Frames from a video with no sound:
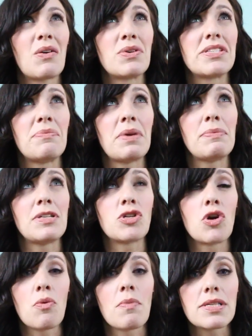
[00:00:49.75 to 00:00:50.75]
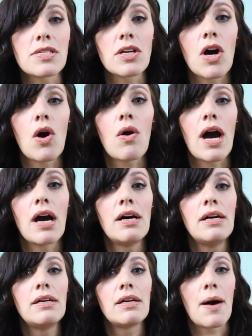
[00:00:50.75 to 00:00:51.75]
was it maybe 2 months ago?
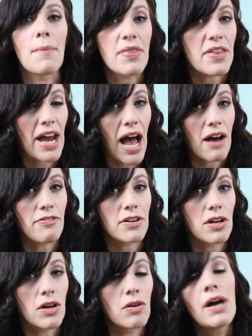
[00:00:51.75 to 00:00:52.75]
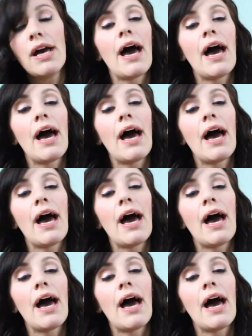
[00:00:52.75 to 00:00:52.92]
A month and a half ago.